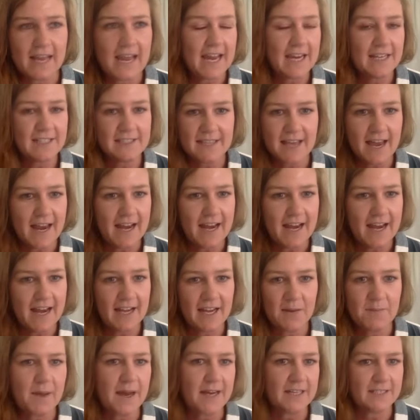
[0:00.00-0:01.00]

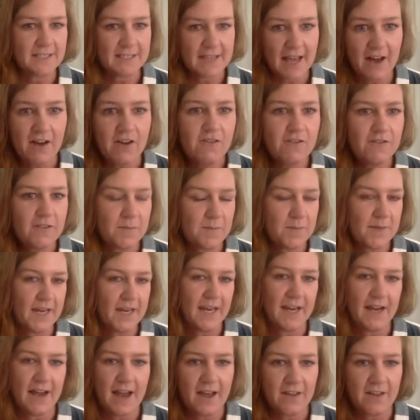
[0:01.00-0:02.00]
anxiety myself and
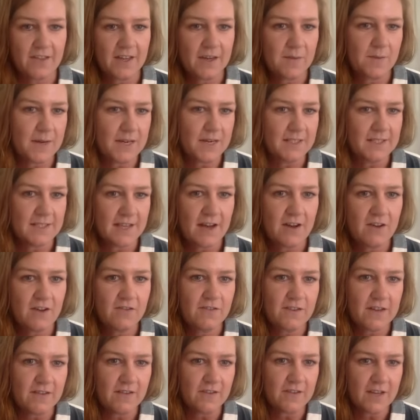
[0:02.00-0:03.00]
being an athlete
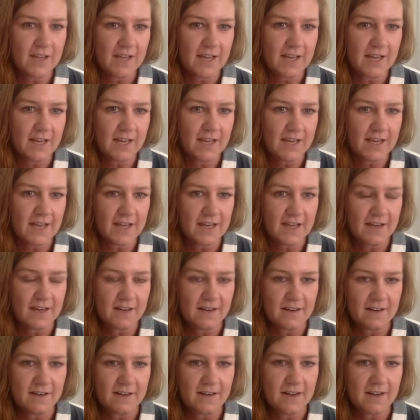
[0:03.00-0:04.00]
myself i feel like i
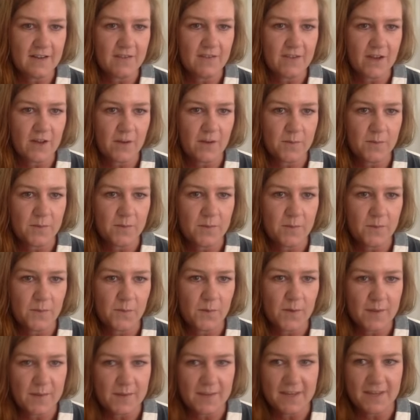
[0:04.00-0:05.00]
can kind of help
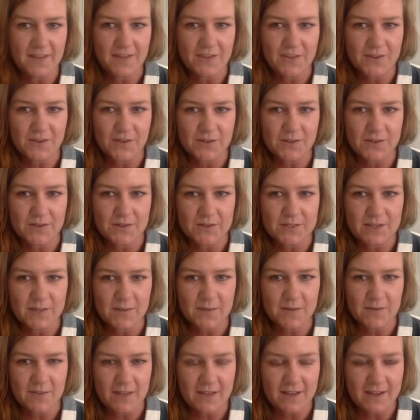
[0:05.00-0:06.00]
women through some
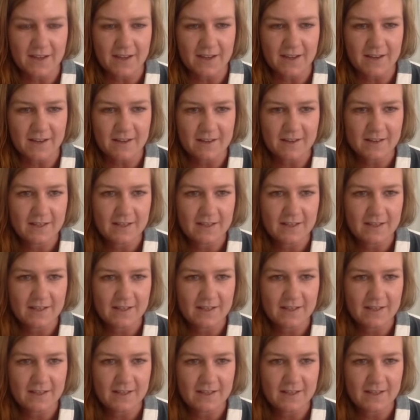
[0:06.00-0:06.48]
of the